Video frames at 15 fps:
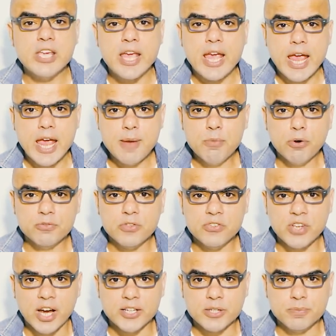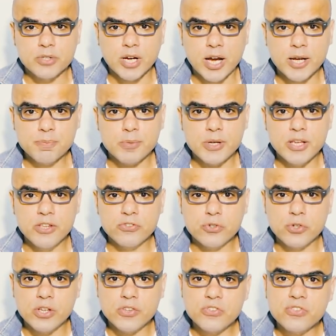The aim of this item type is
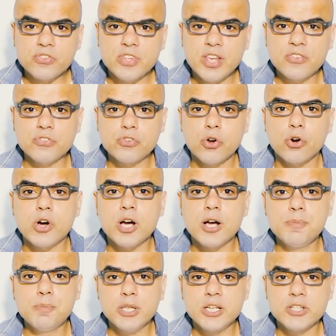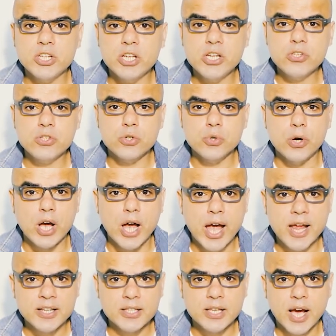to assess your ability to
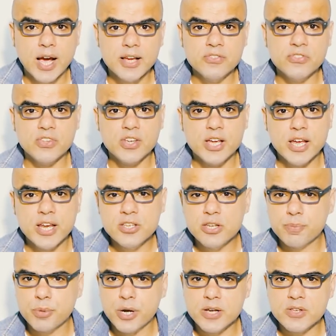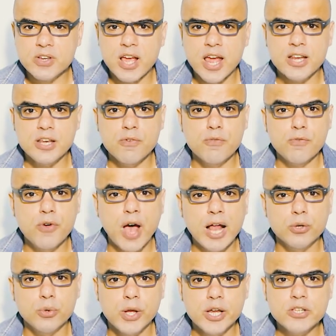analyze, interpret, and
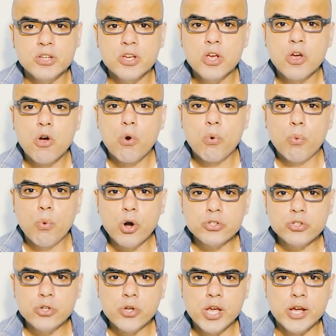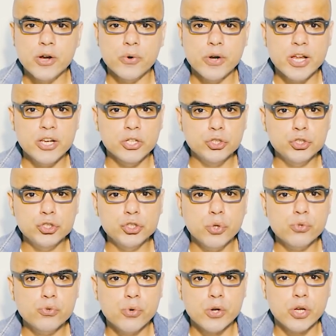evaluate what you hear in a
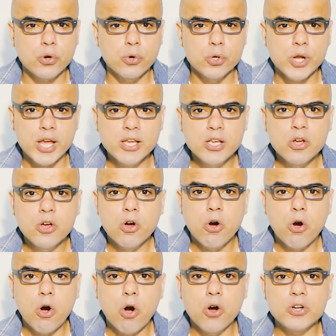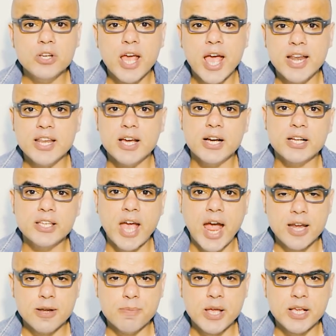short recording on an
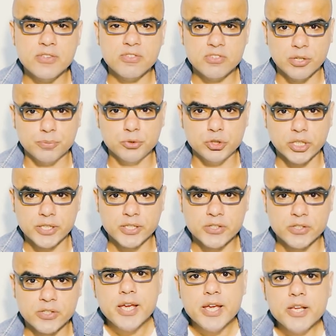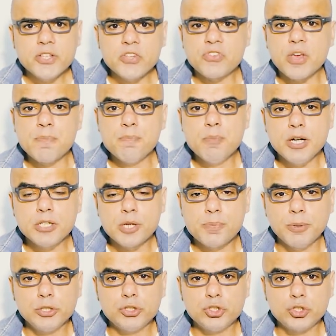academic subject. It is a
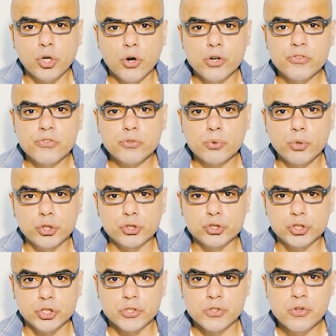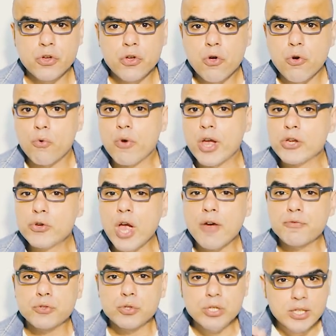multiple choice question where you
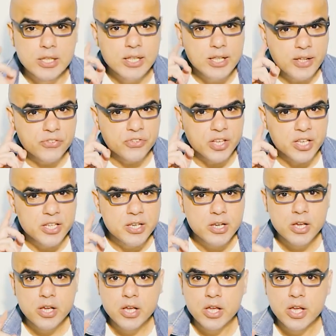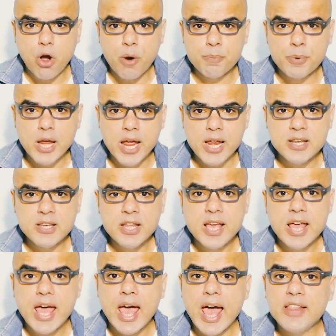have to listen, comprehend,
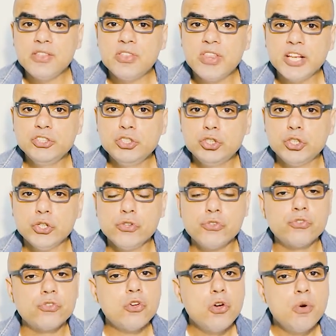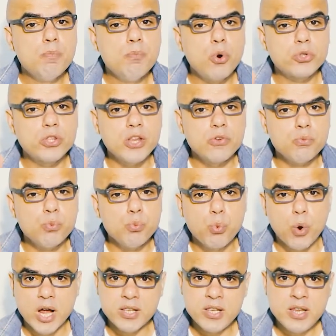and then choose more than
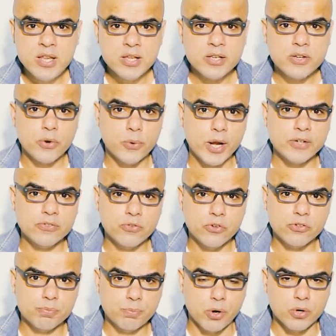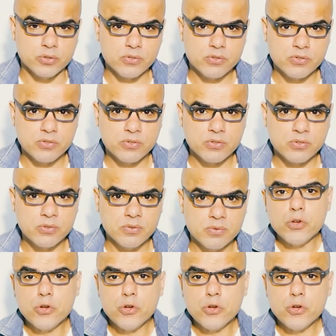one correct response.